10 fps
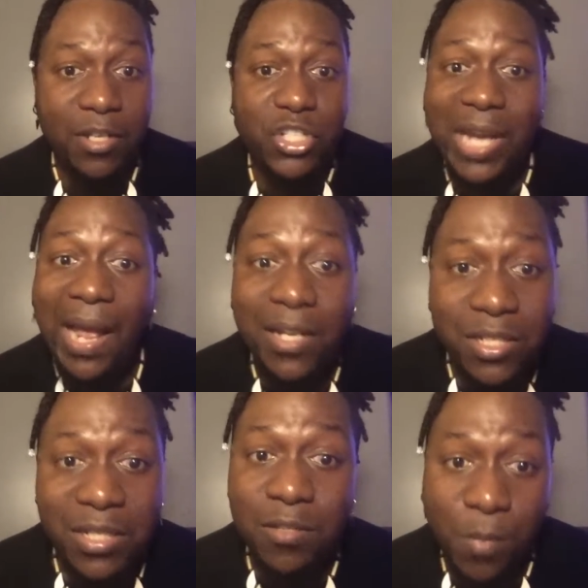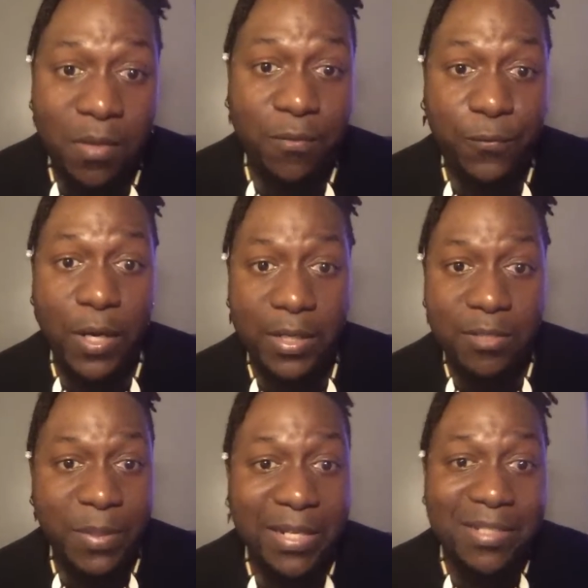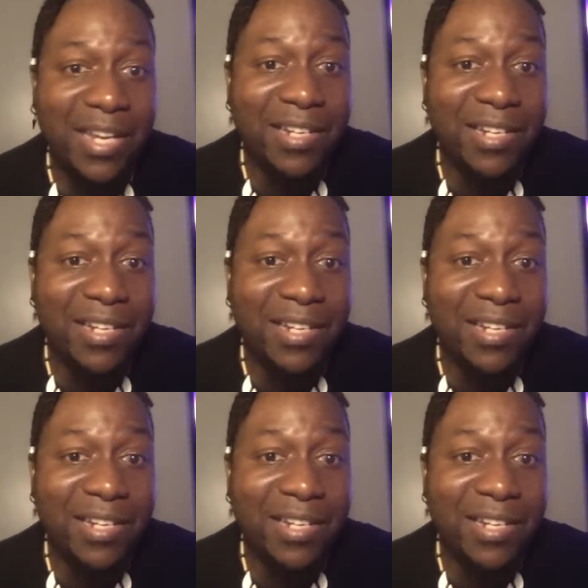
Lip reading: Challenge these motherfuckers, because they